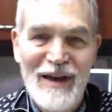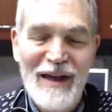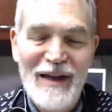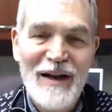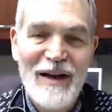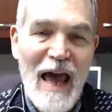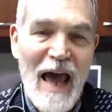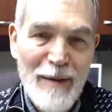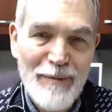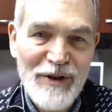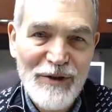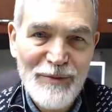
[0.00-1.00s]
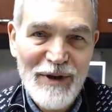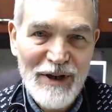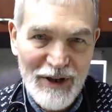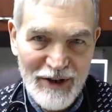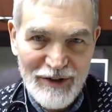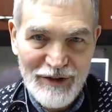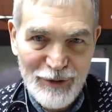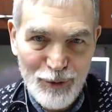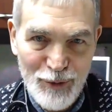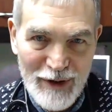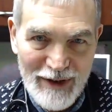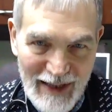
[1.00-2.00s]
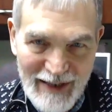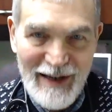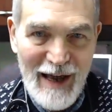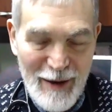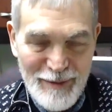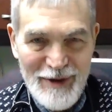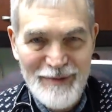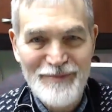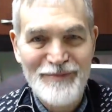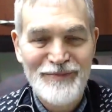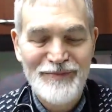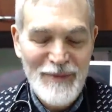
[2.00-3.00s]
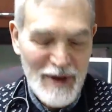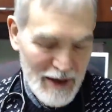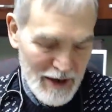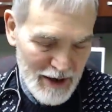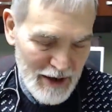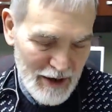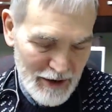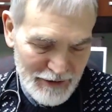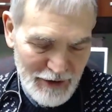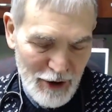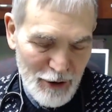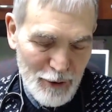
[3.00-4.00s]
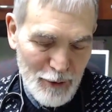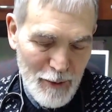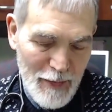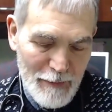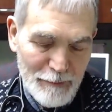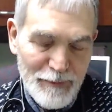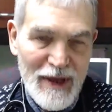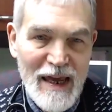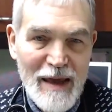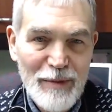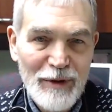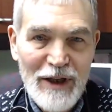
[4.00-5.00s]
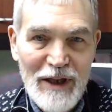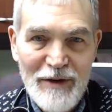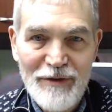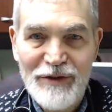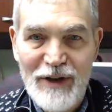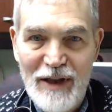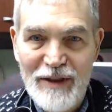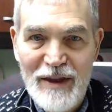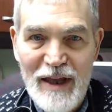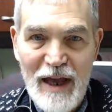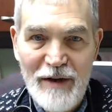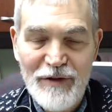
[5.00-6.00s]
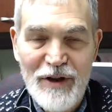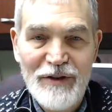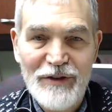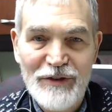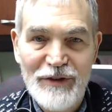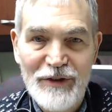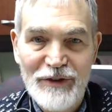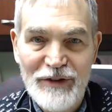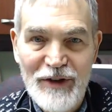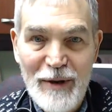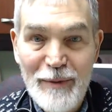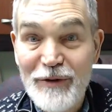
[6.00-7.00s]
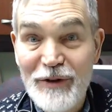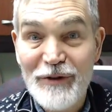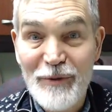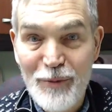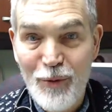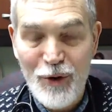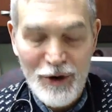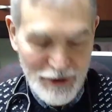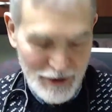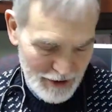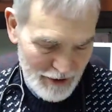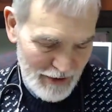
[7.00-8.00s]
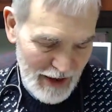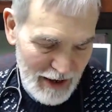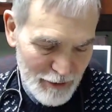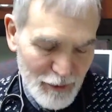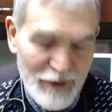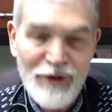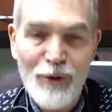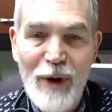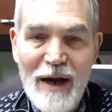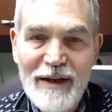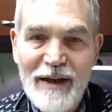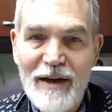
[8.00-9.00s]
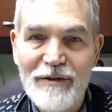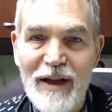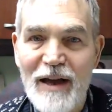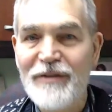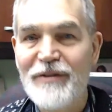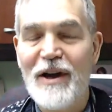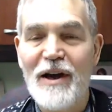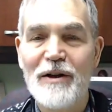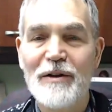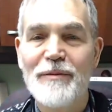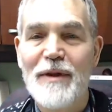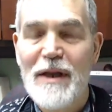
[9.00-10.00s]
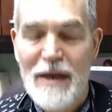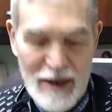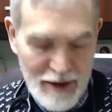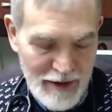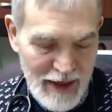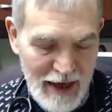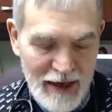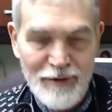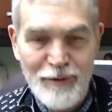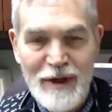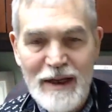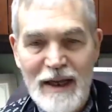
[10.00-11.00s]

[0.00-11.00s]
and it happens because we let it happen. So he believes, and the evidence seems to support, that with the right kind of lifestyle, that we